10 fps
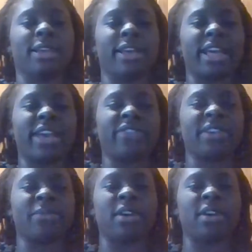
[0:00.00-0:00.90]
Hi
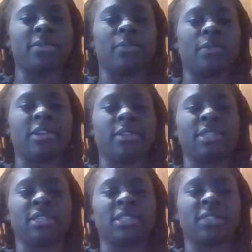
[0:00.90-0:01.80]
everyone,
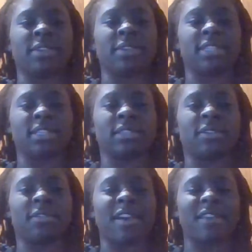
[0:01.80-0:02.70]
welcome to Charissa's
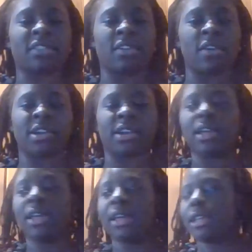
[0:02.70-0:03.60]
Craft Corner,
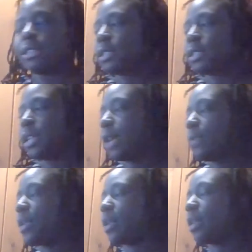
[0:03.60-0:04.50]
and
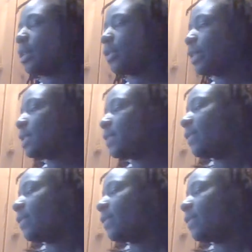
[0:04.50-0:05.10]
today we are going to